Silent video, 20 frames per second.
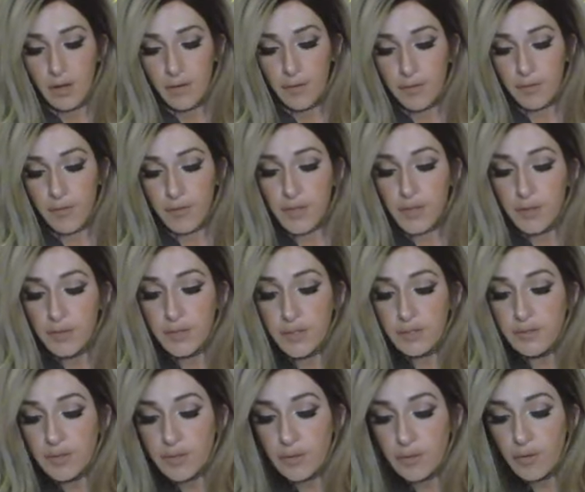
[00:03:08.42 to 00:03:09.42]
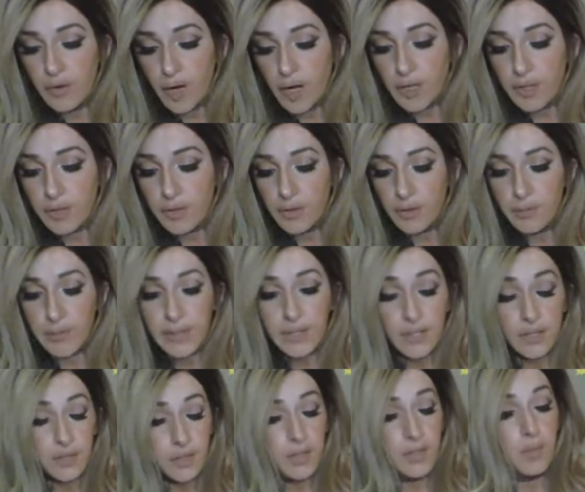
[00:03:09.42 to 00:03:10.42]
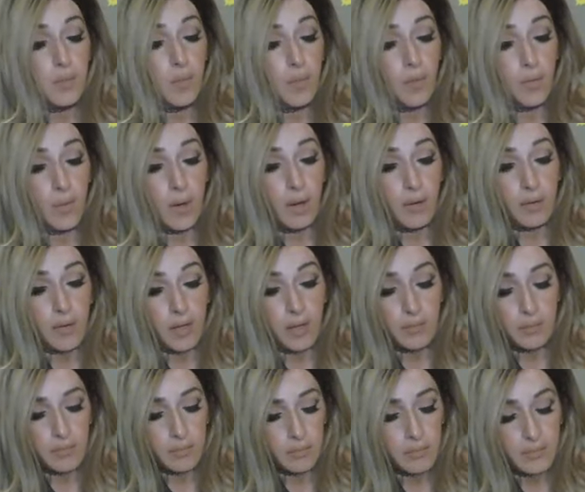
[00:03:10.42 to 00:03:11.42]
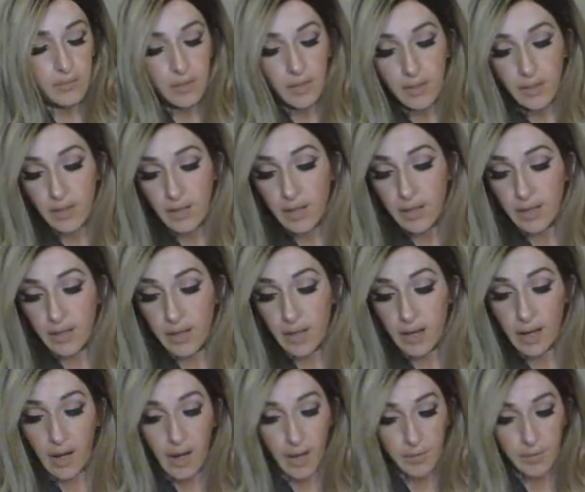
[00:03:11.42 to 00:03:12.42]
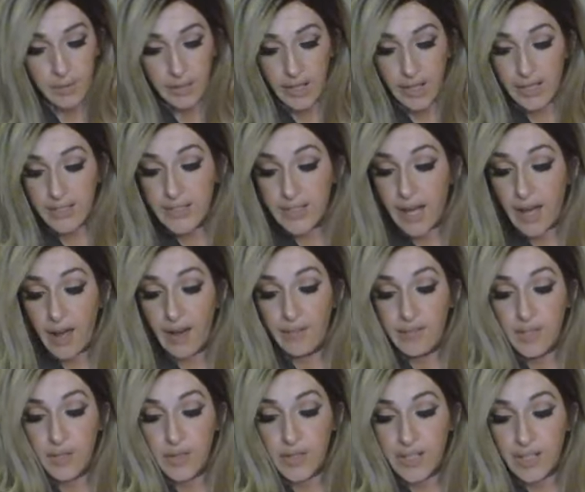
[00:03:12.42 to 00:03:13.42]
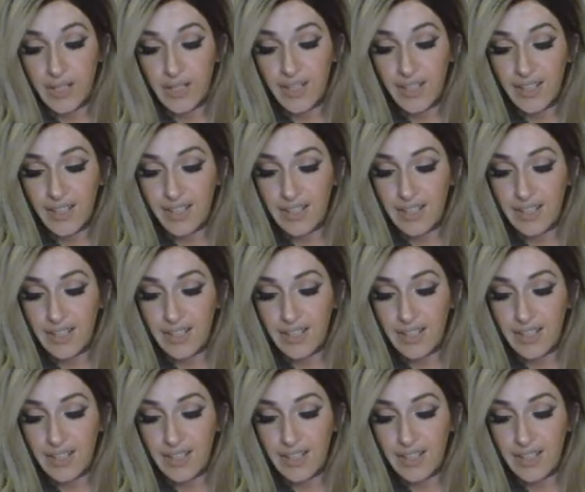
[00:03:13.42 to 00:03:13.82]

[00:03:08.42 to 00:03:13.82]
For those of you who are new to my stream, welcome. I'm glad to have you here.